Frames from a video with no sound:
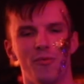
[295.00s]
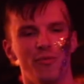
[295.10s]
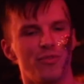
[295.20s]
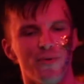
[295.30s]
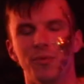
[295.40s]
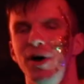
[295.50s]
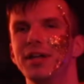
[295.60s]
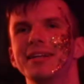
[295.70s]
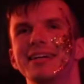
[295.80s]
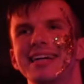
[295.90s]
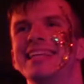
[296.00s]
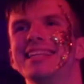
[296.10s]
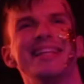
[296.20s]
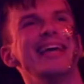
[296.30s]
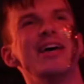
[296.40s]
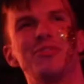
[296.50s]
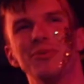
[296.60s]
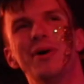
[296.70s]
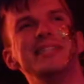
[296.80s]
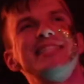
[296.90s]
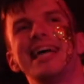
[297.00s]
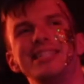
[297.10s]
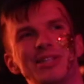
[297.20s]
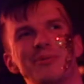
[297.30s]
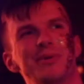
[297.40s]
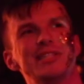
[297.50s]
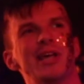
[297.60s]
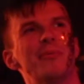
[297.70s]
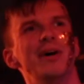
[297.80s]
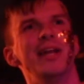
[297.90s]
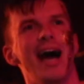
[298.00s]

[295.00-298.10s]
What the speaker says: through through one session with someone,